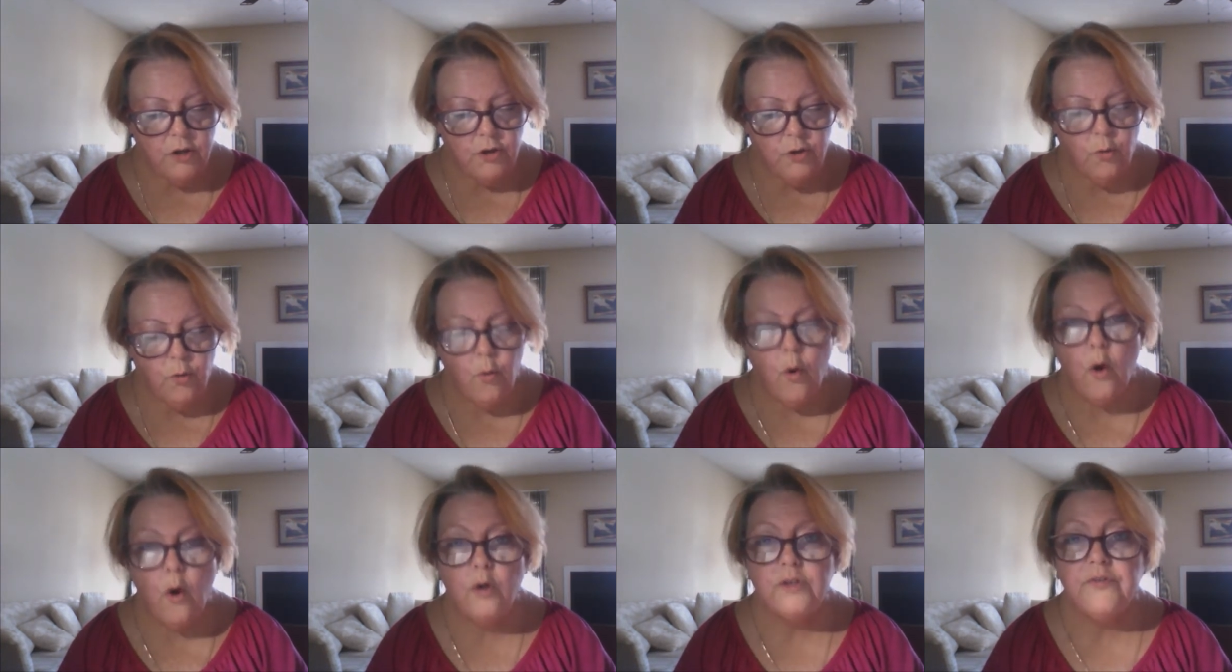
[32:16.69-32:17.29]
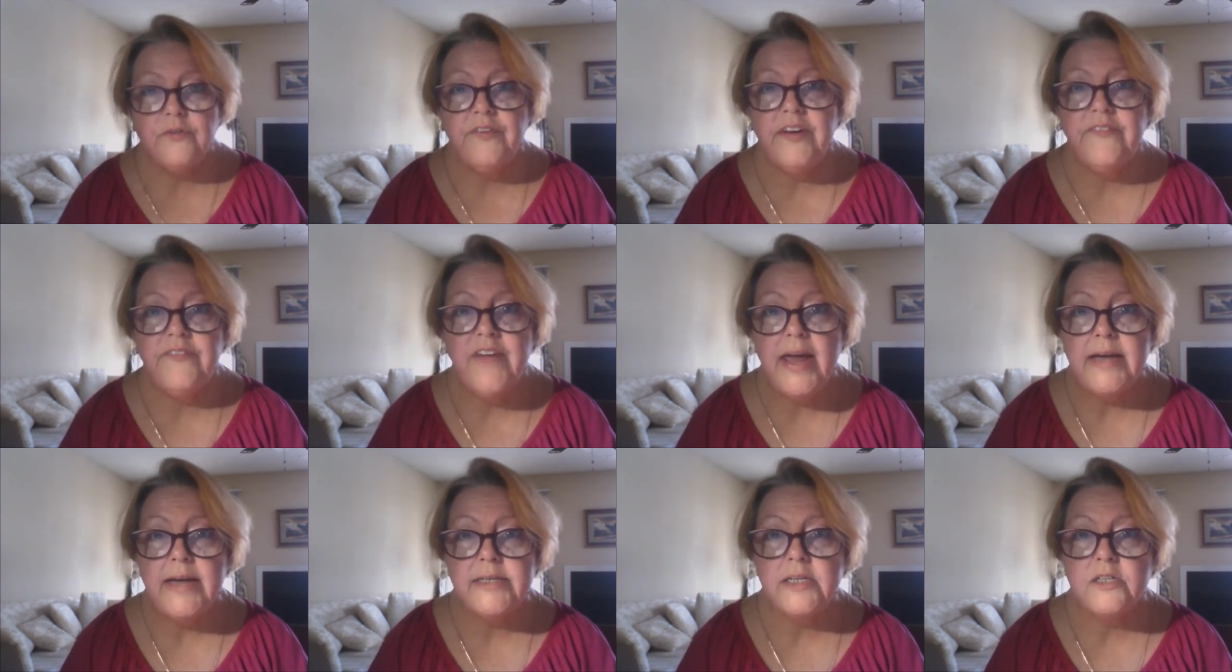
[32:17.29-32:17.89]
You won't be
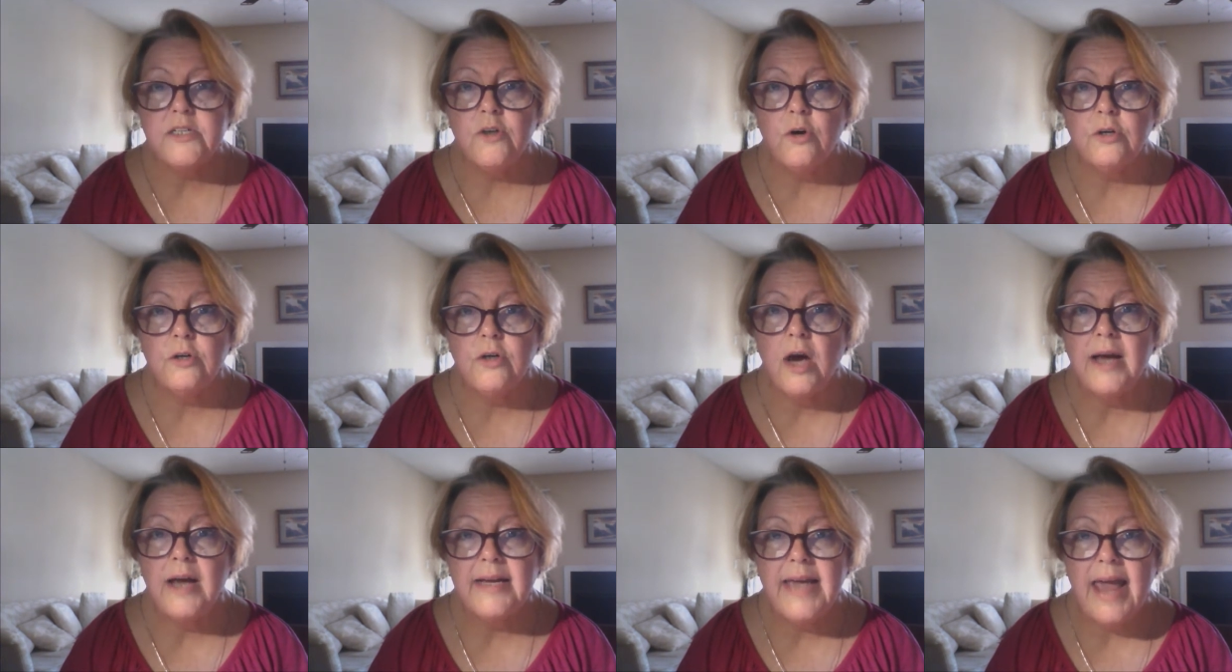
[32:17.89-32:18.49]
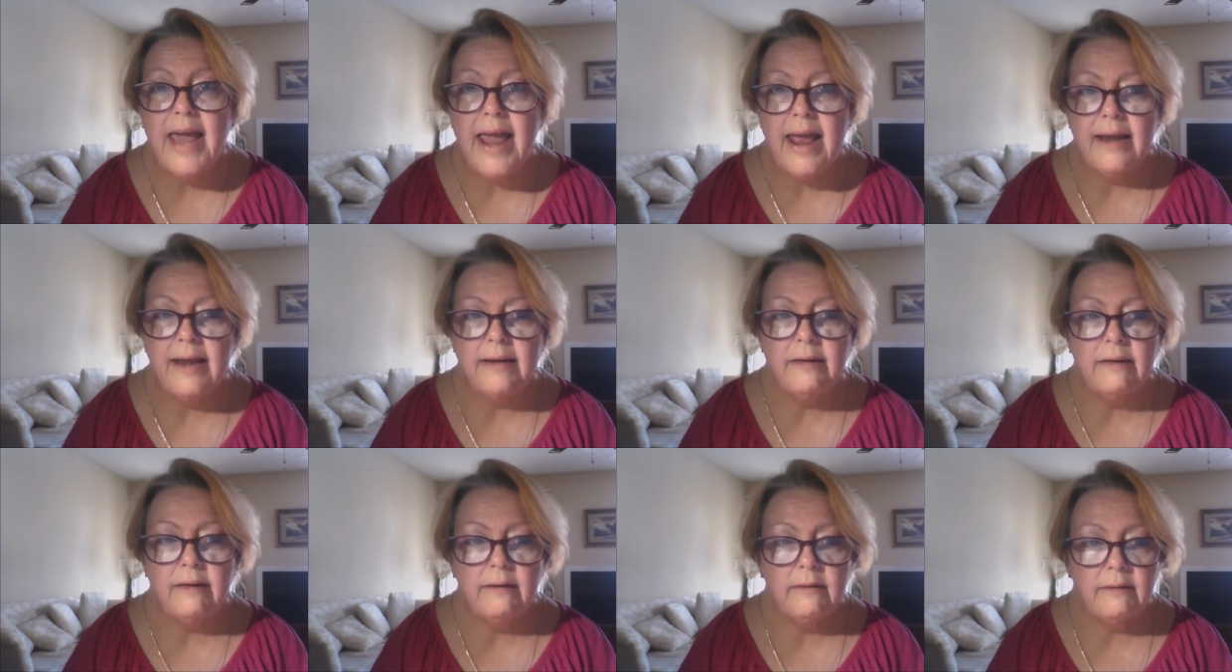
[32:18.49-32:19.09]
waited on
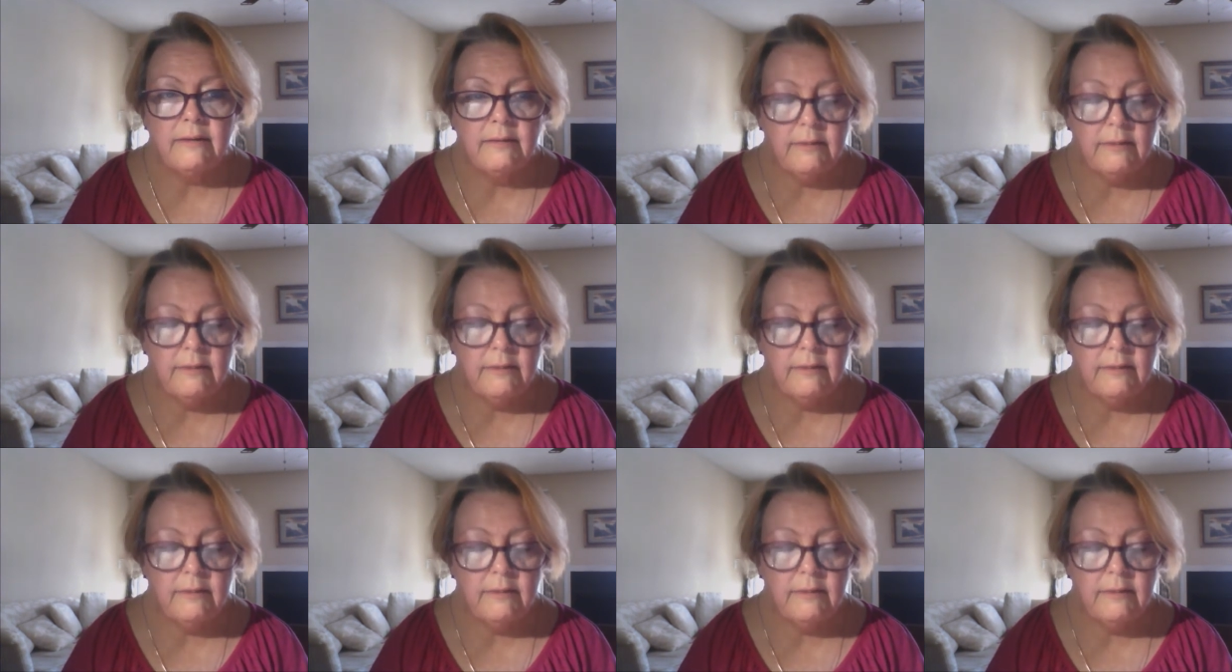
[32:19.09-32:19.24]
again.